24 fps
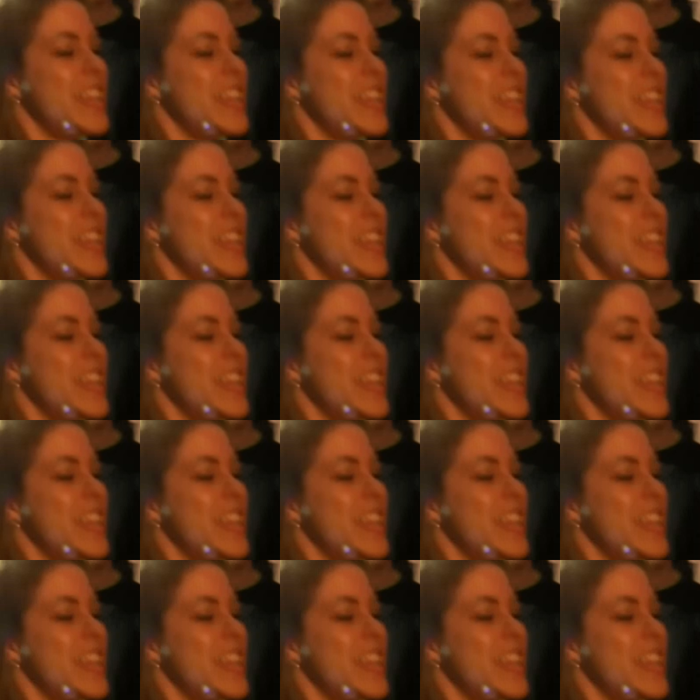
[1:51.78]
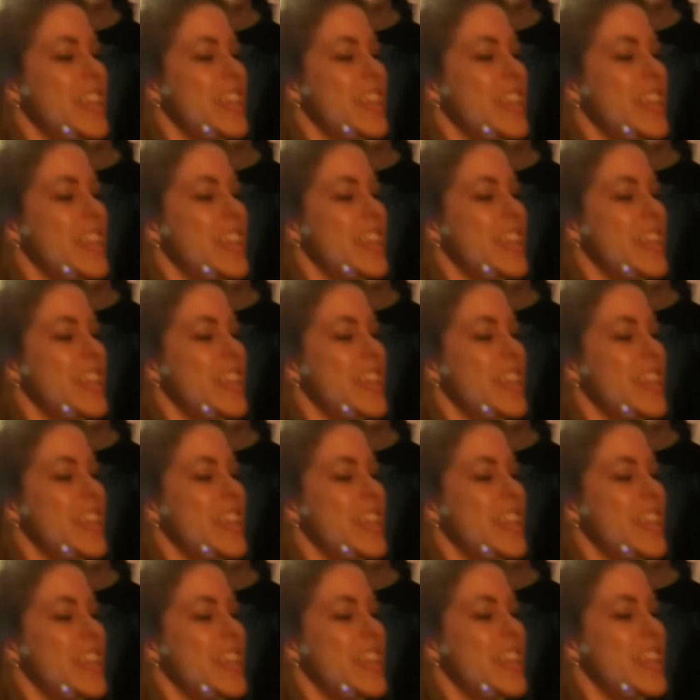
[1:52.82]

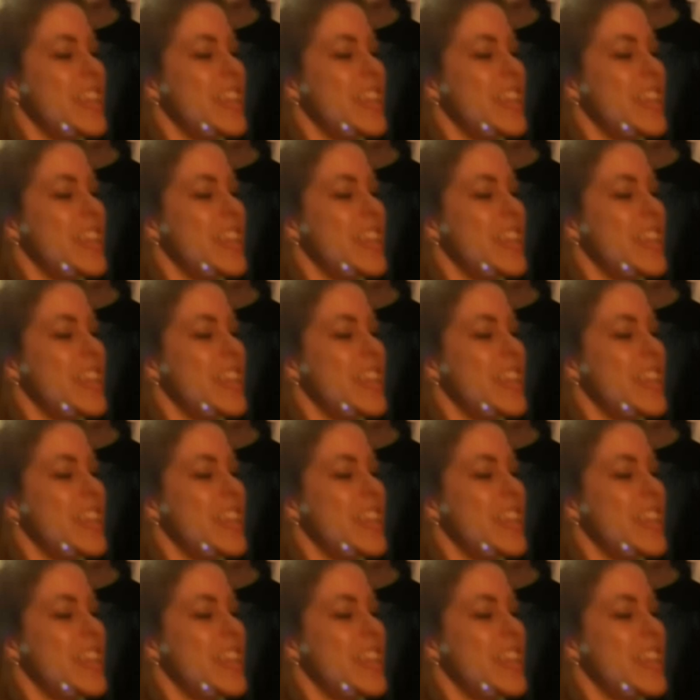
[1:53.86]
This person isn't speaking.